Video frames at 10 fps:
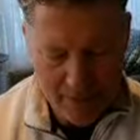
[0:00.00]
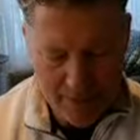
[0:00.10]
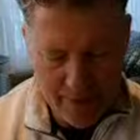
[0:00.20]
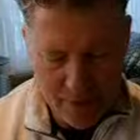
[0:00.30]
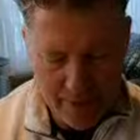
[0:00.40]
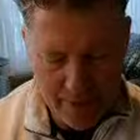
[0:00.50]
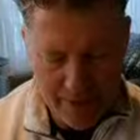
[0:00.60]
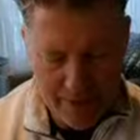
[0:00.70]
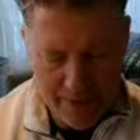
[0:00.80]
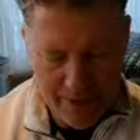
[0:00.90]
whether we are
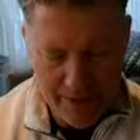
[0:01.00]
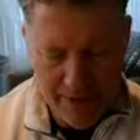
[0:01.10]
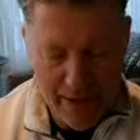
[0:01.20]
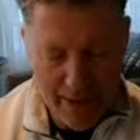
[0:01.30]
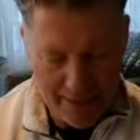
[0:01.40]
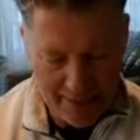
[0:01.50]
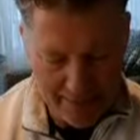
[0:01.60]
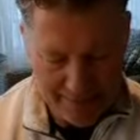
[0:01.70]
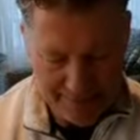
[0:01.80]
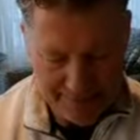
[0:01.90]
busy or not.
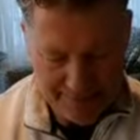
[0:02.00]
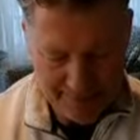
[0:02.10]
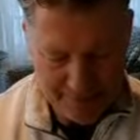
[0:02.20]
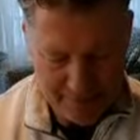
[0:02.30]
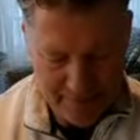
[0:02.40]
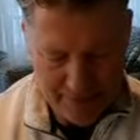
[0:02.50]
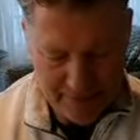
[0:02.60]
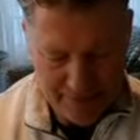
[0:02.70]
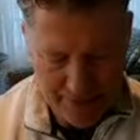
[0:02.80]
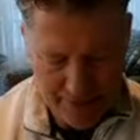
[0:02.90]

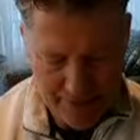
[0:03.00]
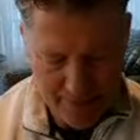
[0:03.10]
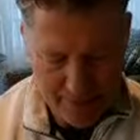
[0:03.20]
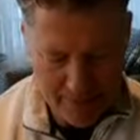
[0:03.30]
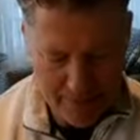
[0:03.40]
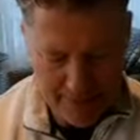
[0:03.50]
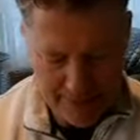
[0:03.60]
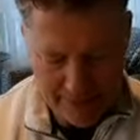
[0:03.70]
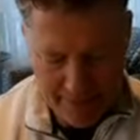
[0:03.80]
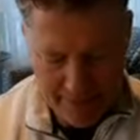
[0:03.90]
In your name we pray.
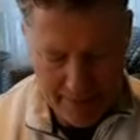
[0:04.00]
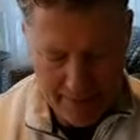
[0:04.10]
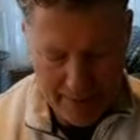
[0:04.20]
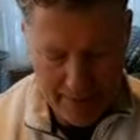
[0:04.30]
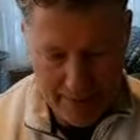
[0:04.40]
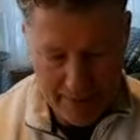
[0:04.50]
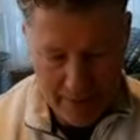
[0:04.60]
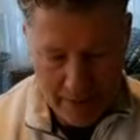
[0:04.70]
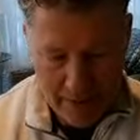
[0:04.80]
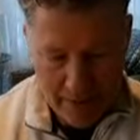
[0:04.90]
Amen.
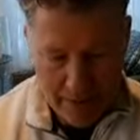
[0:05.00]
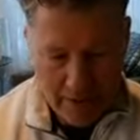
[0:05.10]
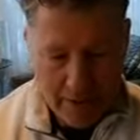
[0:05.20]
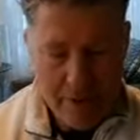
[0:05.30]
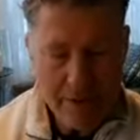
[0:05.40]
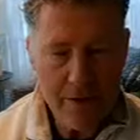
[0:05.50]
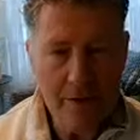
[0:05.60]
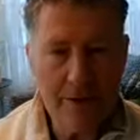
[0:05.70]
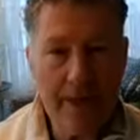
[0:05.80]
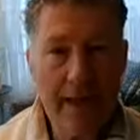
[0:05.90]

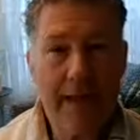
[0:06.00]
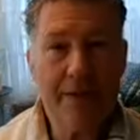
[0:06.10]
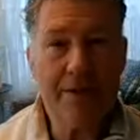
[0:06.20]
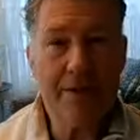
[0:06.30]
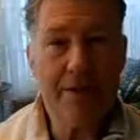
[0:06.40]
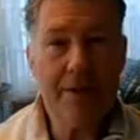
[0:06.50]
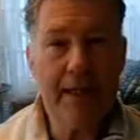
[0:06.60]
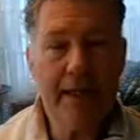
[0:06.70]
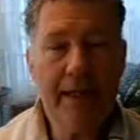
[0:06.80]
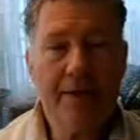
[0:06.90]
So today is
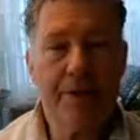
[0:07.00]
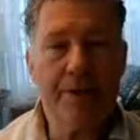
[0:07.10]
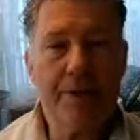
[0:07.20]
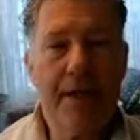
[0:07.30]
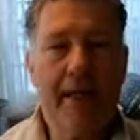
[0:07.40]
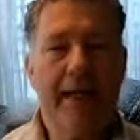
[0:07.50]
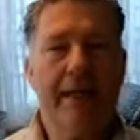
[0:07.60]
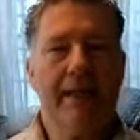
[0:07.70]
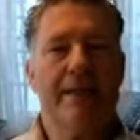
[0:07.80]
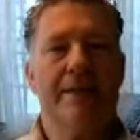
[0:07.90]
Thursday, so
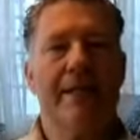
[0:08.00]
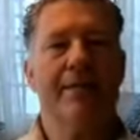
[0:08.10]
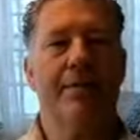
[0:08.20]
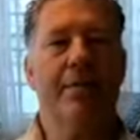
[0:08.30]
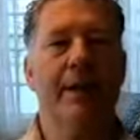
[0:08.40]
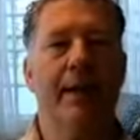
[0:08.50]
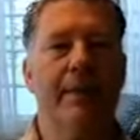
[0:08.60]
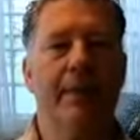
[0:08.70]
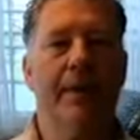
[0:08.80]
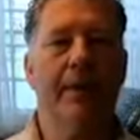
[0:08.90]
tonight at 7
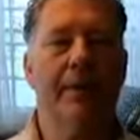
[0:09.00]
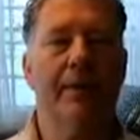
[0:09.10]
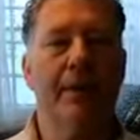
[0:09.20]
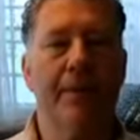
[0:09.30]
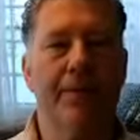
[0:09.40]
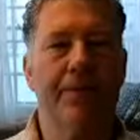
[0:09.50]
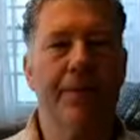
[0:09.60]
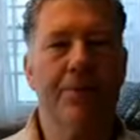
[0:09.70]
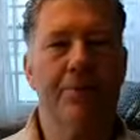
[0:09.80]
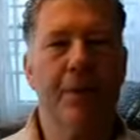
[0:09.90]
p.m.,
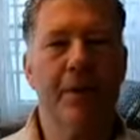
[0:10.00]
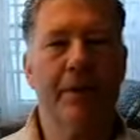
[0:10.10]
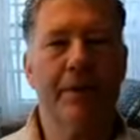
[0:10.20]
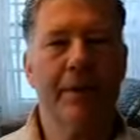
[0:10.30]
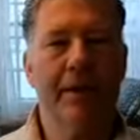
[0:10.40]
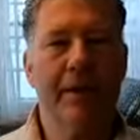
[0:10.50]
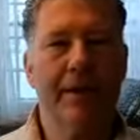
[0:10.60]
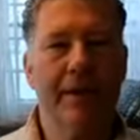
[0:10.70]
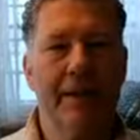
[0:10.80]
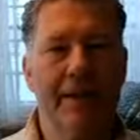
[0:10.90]
Facebook
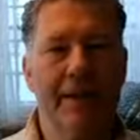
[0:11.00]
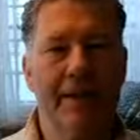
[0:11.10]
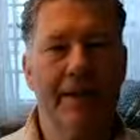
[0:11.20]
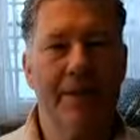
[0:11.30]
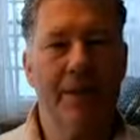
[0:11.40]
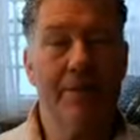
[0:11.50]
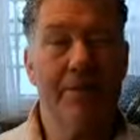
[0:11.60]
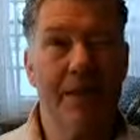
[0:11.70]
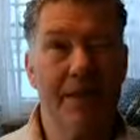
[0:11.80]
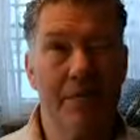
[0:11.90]
and the
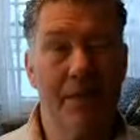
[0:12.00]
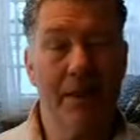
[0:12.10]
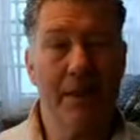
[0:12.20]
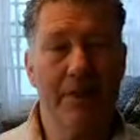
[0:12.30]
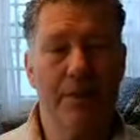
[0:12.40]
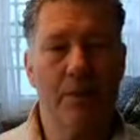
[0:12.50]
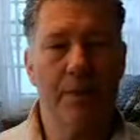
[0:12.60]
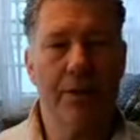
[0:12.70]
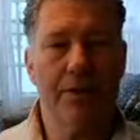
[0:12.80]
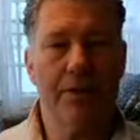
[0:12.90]
website, I believe, will
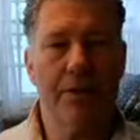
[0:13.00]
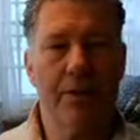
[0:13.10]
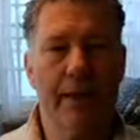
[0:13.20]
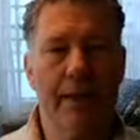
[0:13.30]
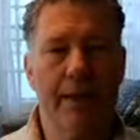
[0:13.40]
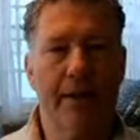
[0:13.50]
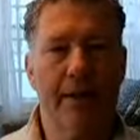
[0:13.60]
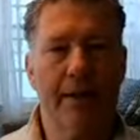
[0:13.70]
be showing,